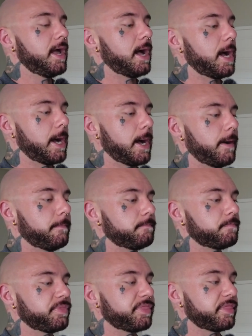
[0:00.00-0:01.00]

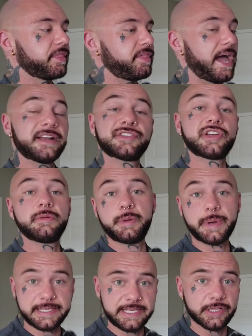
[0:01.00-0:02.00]
That is gonna be
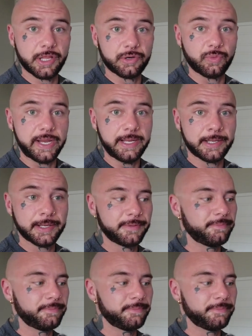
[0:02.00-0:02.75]
my deload week,